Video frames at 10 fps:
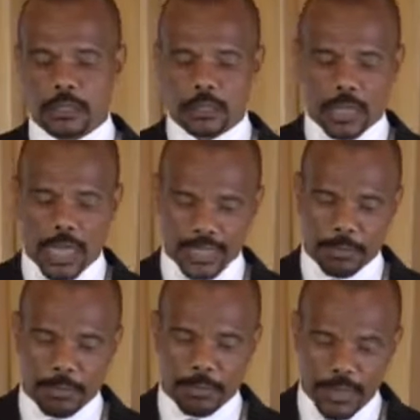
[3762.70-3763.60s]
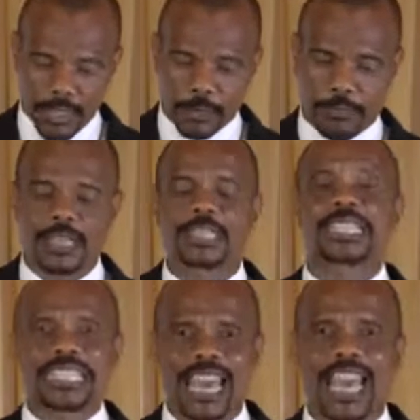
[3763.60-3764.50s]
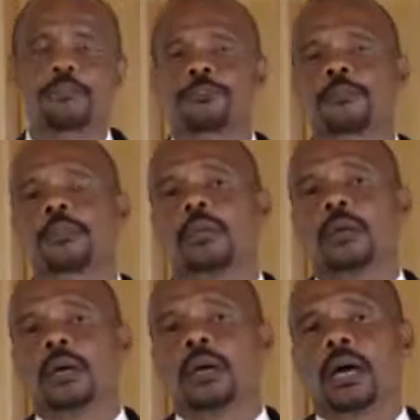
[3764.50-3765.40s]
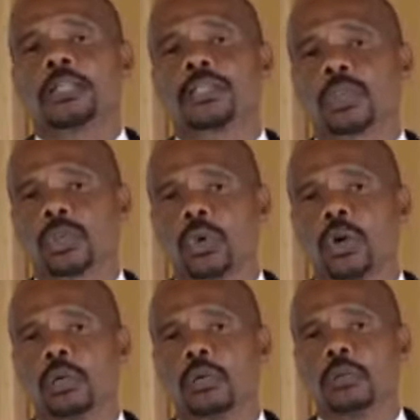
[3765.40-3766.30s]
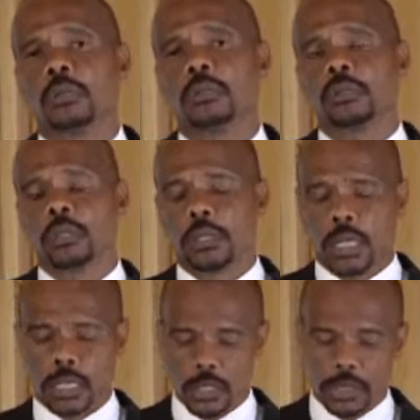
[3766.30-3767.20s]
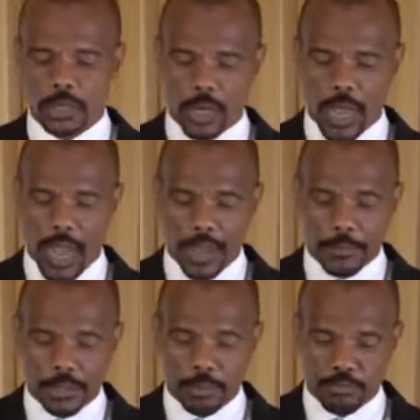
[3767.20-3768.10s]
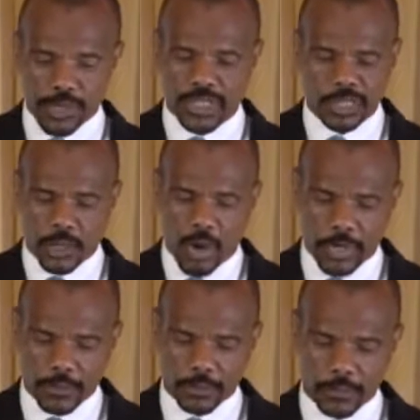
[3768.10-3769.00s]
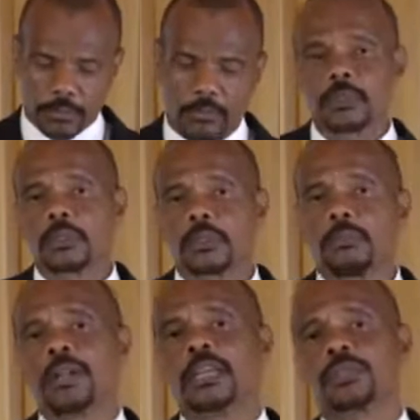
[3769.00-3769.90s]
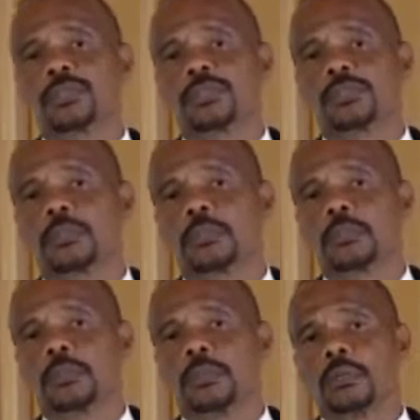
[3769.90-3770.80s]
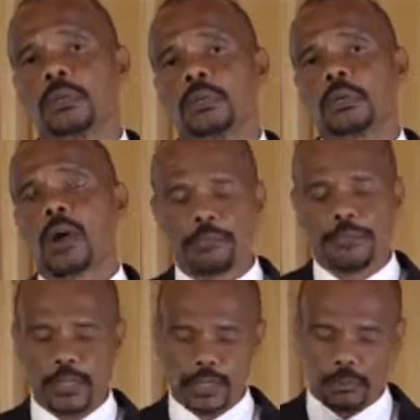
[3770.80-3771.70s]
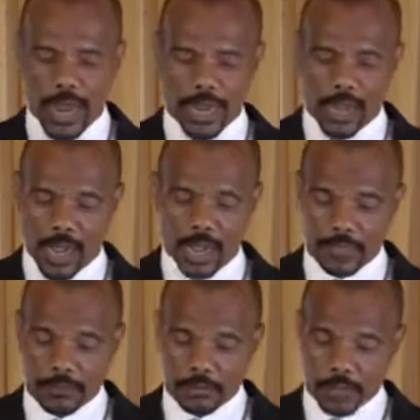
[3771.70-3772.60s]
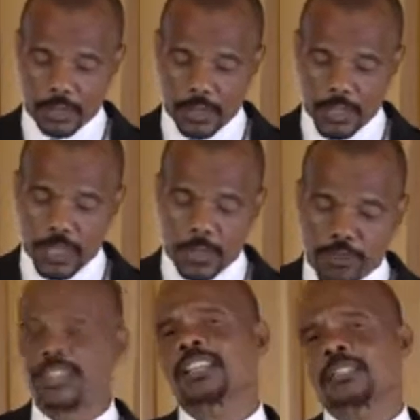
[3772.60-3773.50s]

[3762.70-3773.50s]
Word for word: as a believer, is safe and secure in your arms. Precious Lord, please comfort my heart. Precious